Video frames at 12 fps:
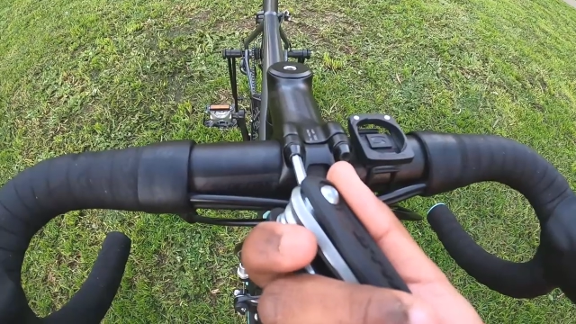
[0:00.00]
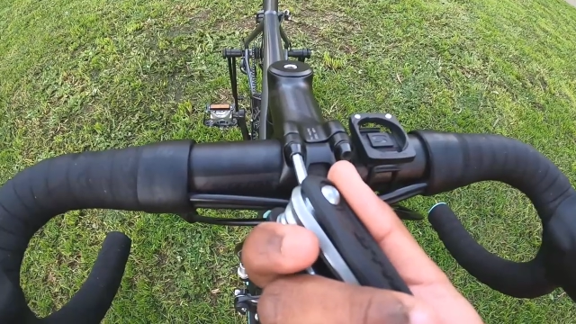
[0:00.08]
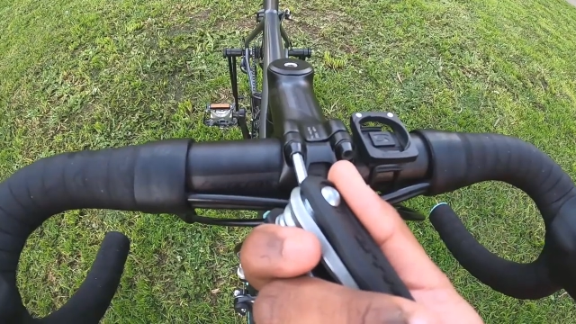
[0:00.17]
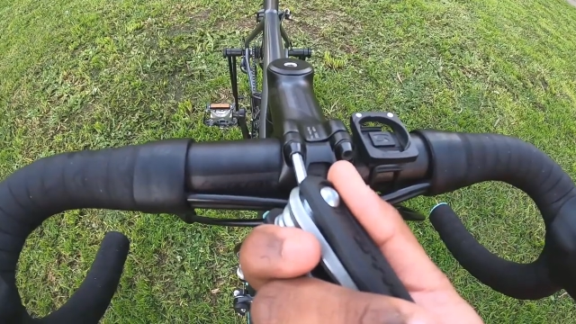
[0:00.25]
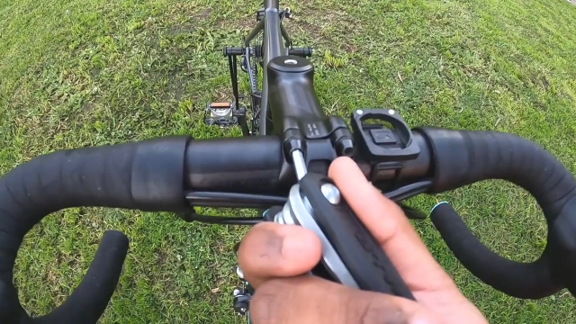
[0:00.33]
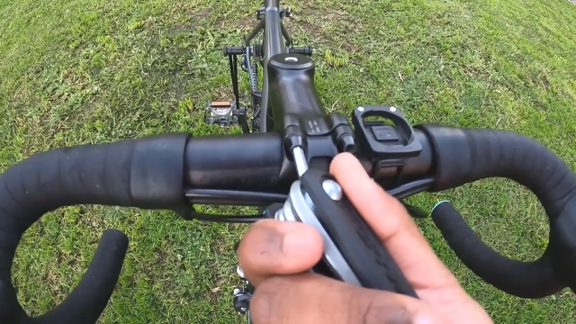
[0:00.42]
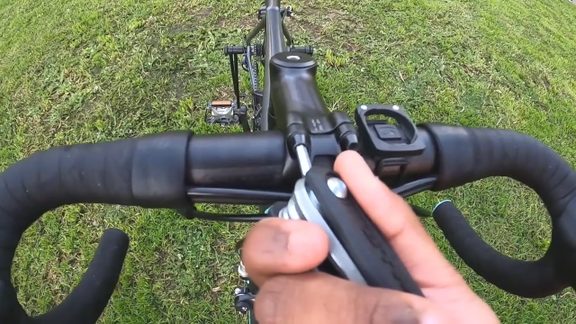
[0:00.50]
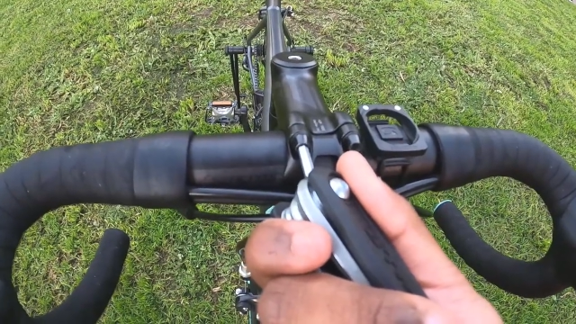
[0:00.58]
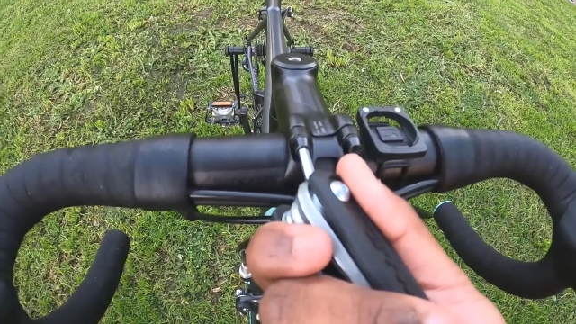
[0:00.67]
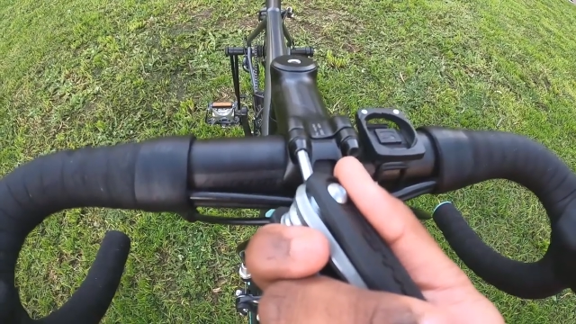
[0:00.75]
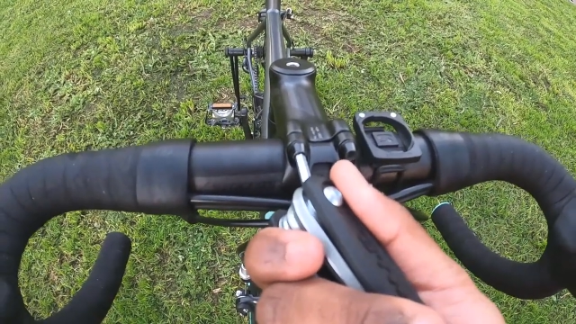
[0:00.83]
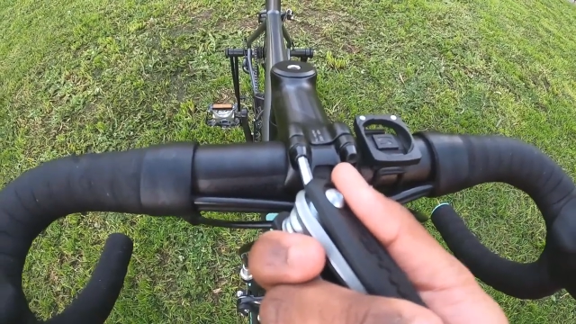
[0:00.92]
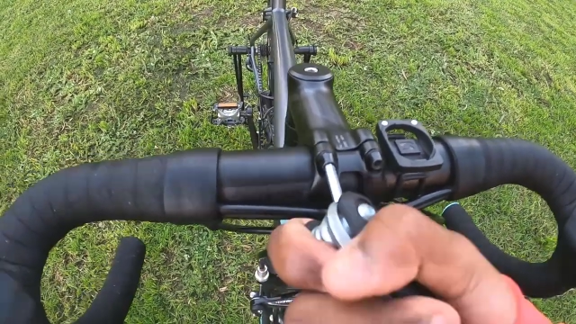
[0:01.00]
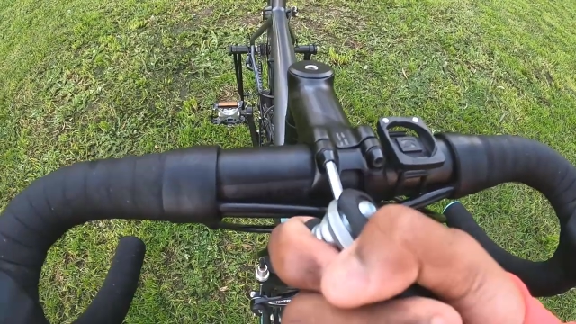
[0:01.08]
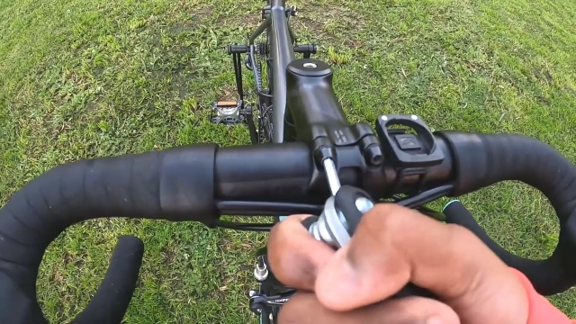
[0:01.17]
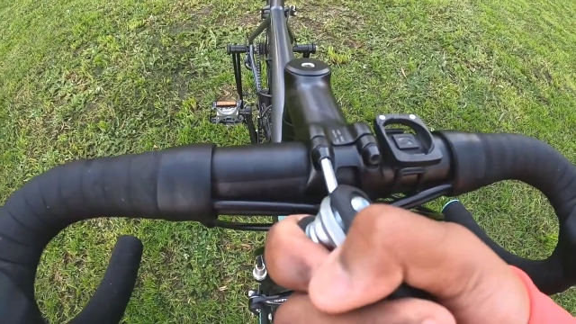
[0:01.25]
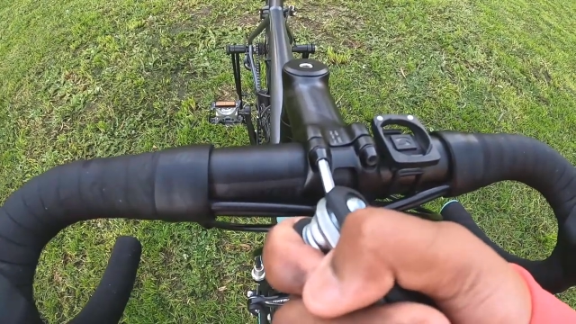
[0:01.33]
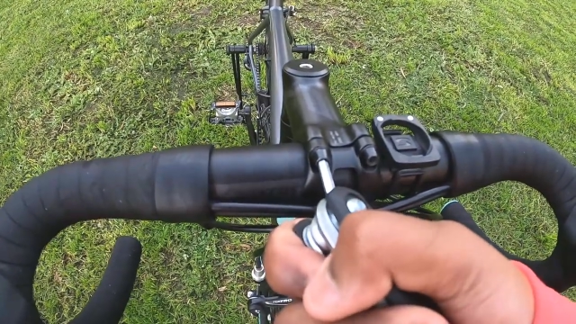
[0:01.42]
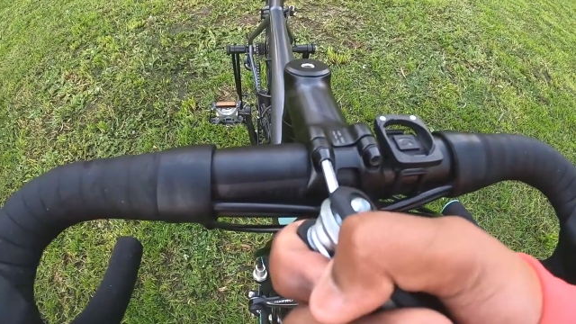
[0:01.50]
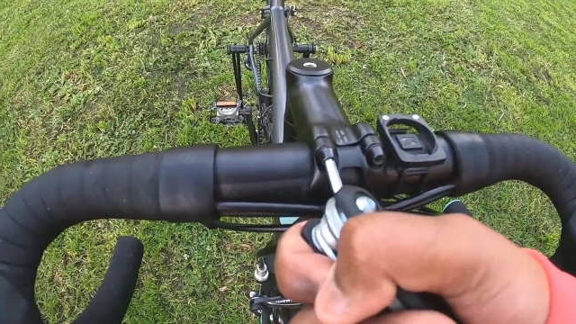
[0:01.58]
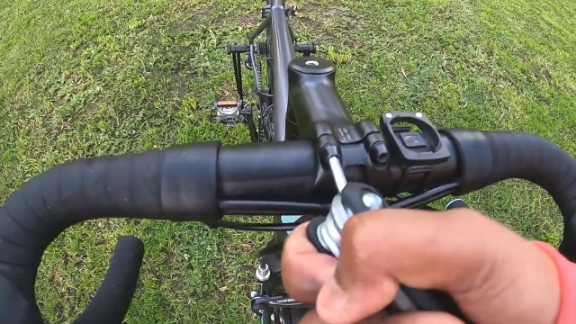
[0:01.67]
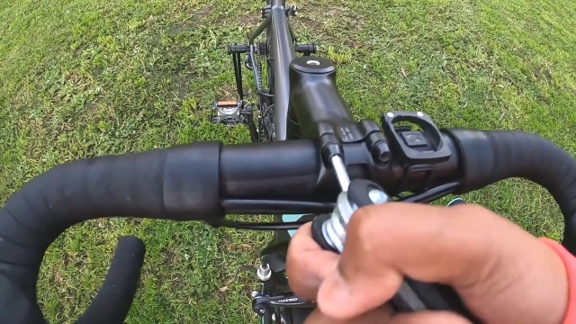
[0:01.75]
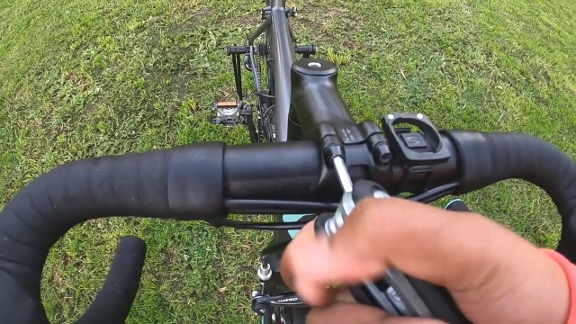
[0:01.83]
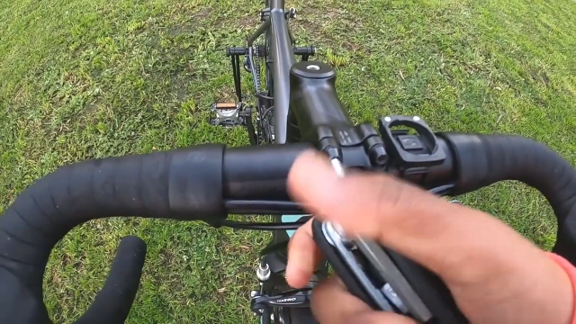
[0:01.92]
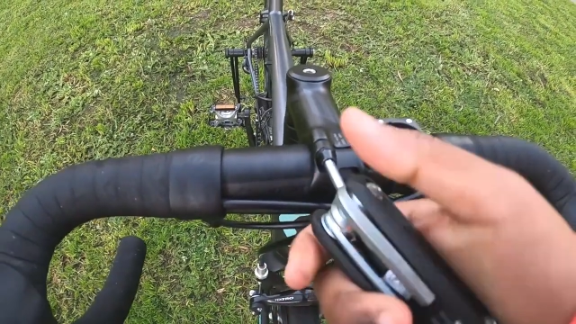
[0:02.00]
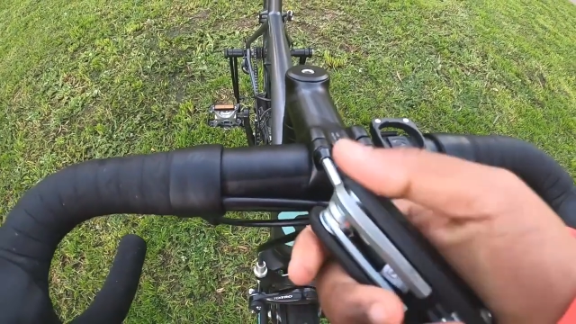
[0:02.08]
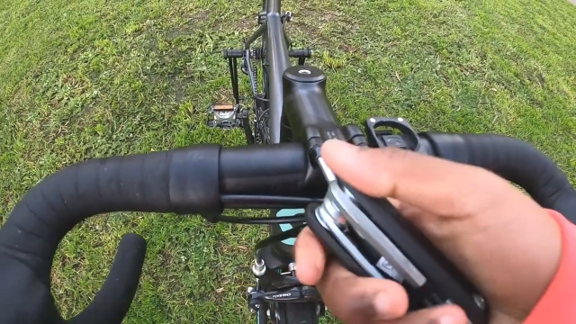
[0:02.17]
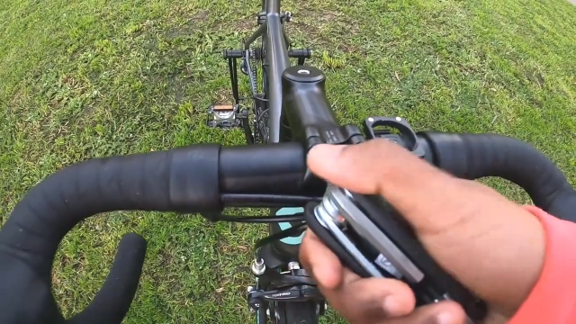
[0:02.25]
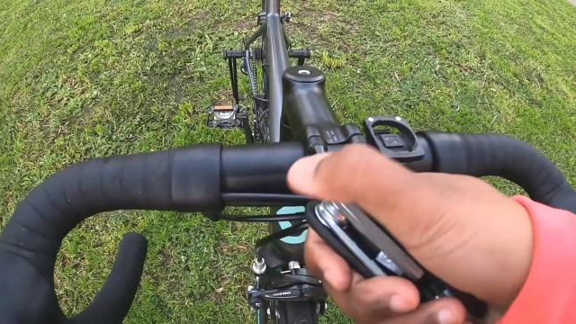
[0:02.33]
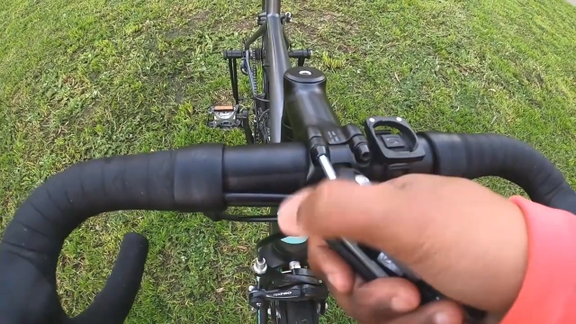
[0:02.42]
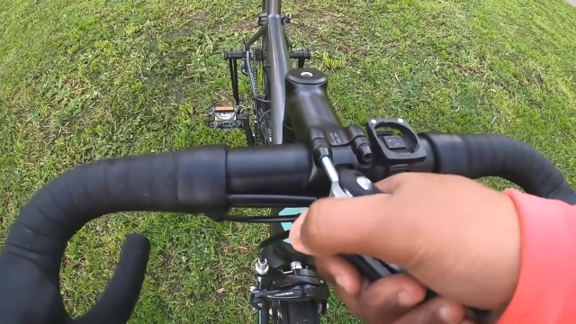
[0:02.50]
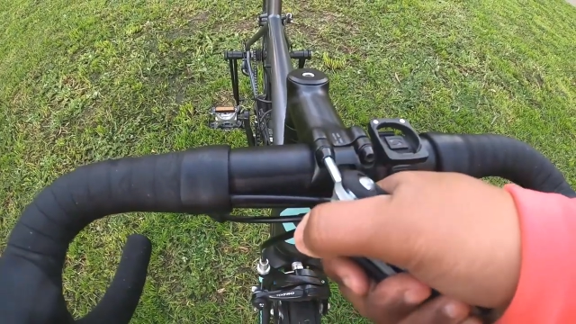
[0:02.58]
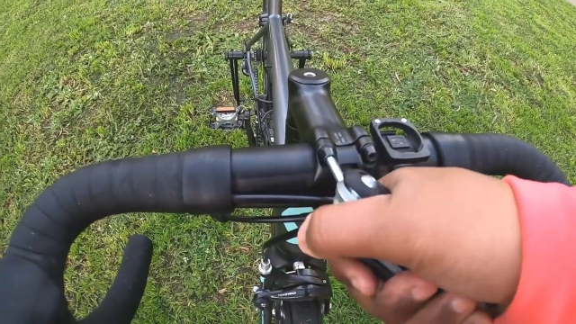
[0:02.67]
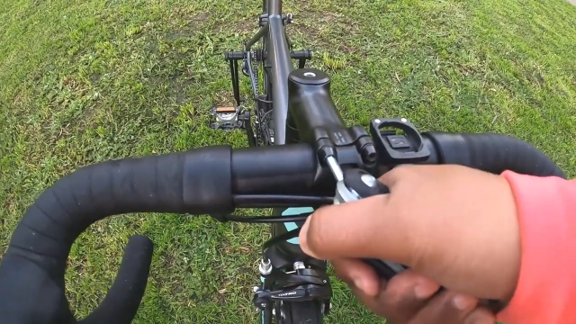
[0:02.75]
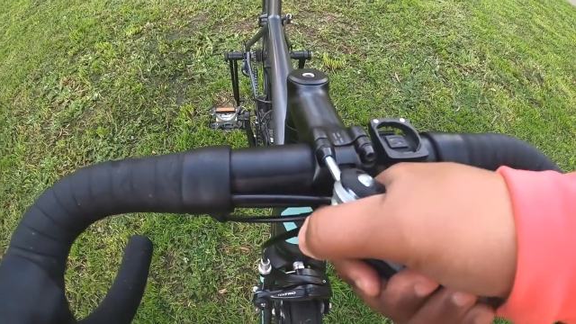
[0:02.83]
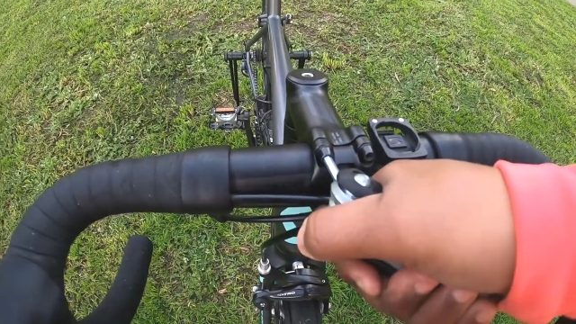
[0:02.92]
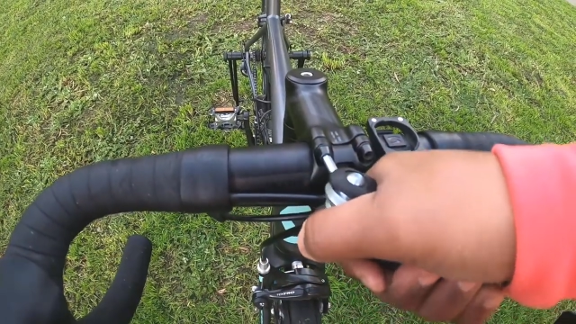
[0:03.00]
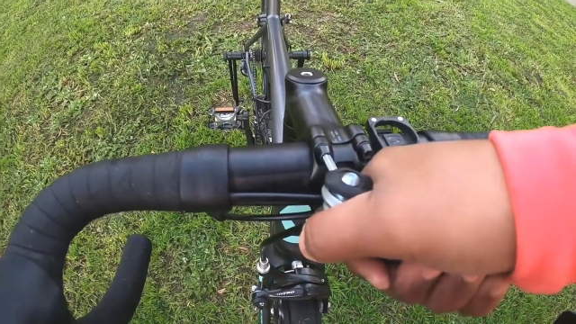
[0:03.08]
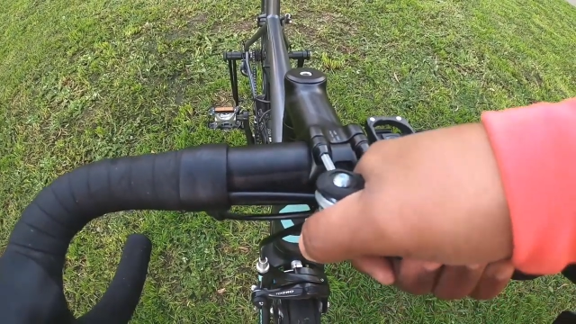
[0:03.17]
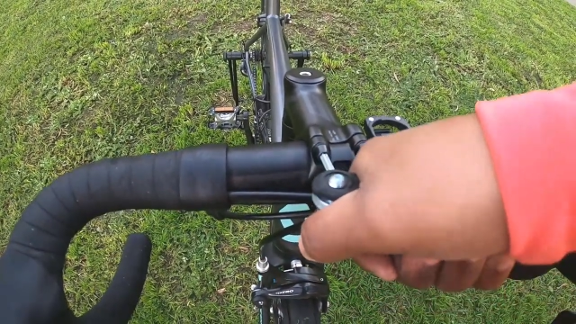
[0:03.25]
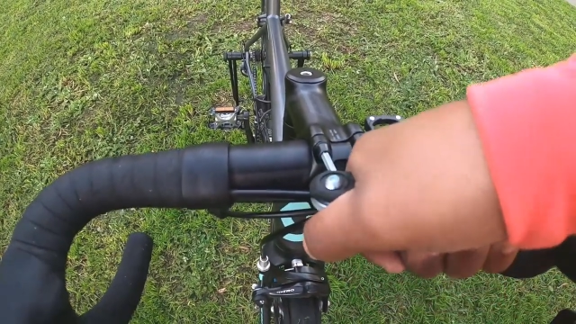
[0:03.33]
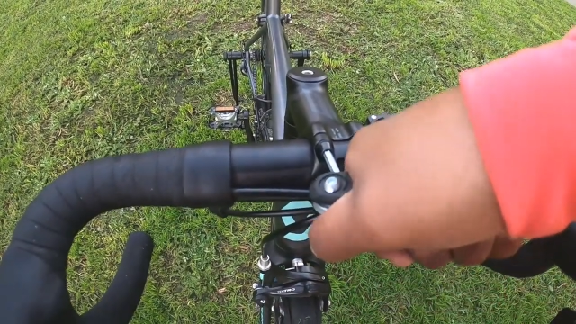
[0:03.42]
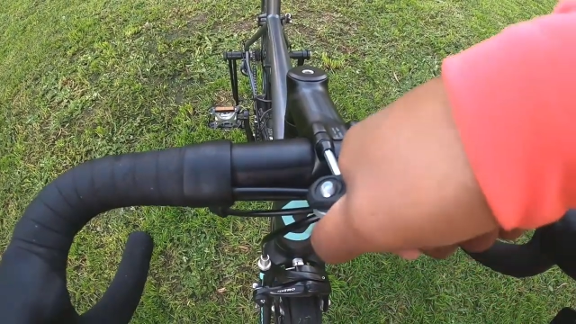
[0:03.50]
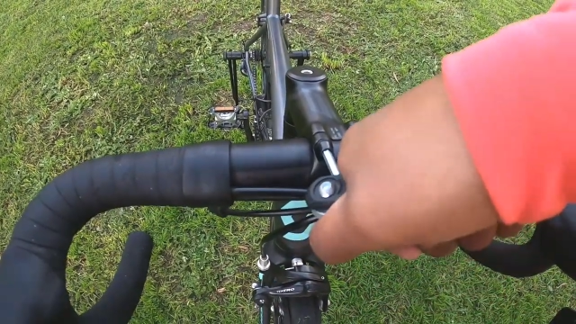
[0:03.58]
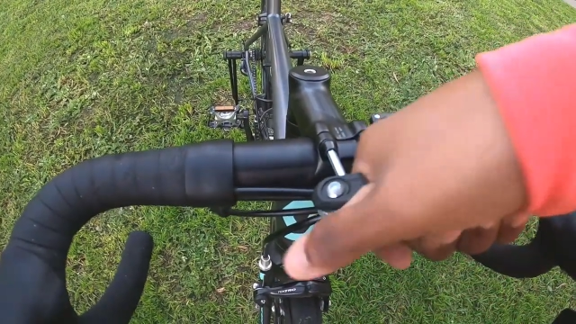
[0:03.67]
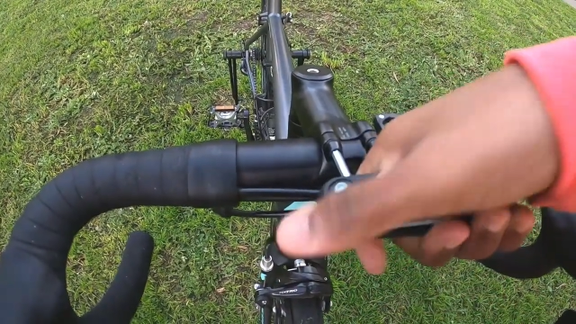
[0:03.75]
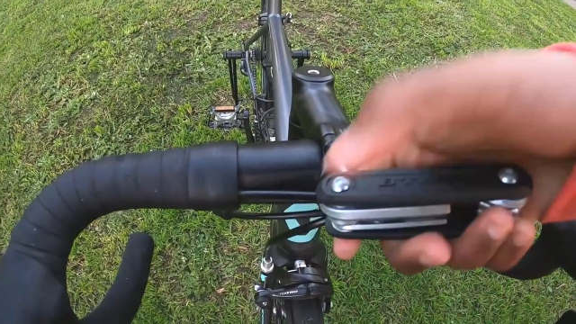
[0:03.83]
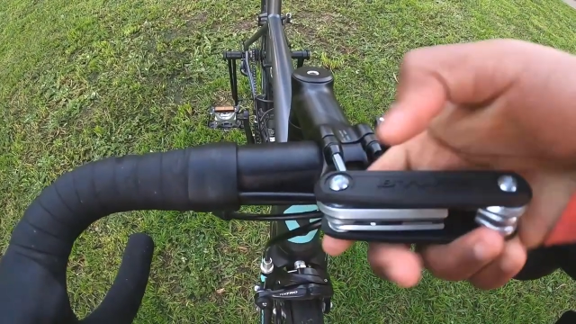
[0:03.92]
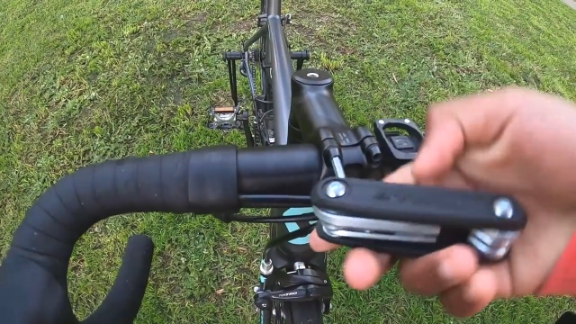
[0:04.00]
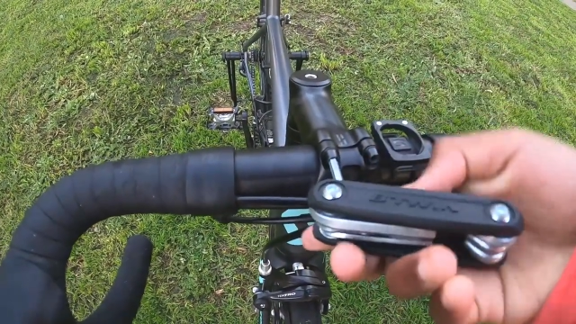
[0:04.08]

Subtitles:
(no speaker visible)